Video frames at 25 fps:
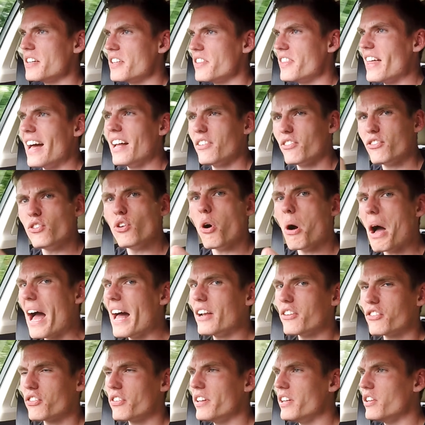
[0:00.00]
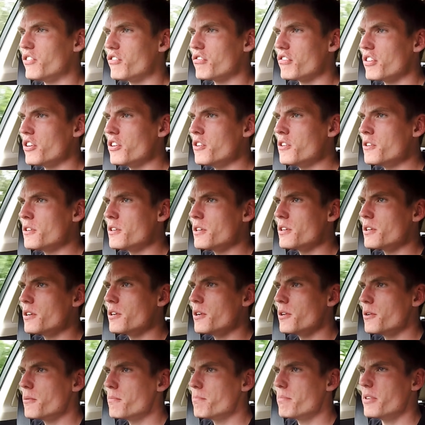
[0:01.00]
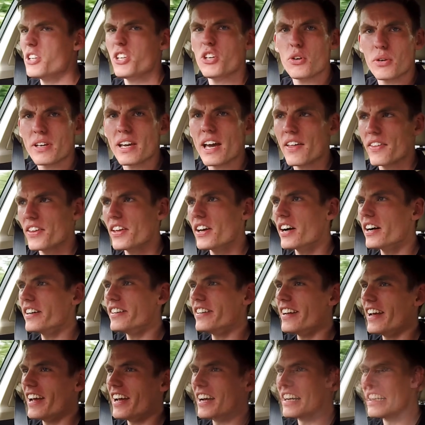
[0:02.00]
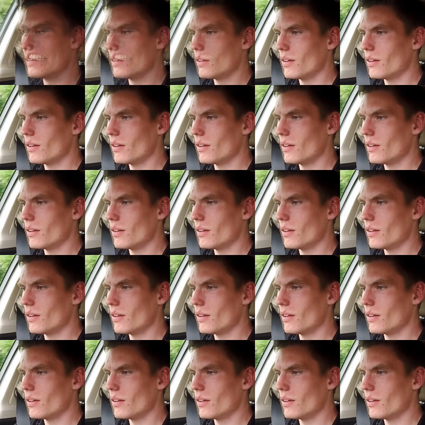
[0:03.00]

That's not actually true, but you get the idea.